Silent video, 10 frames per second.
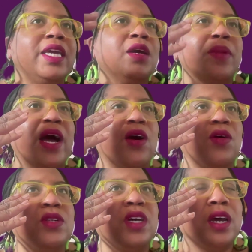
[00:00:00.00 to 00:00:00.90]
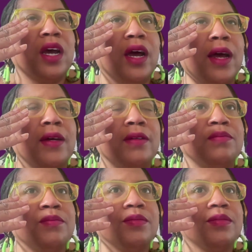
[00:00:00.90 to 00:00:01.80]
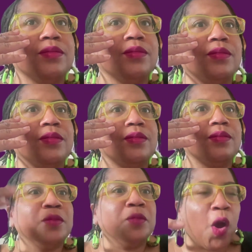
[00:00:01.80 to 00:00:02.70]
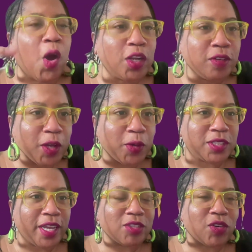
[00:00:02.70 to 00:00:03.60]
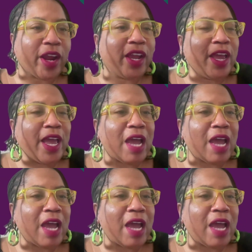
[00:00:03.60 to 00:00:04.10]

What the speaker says: think about all of those things, right?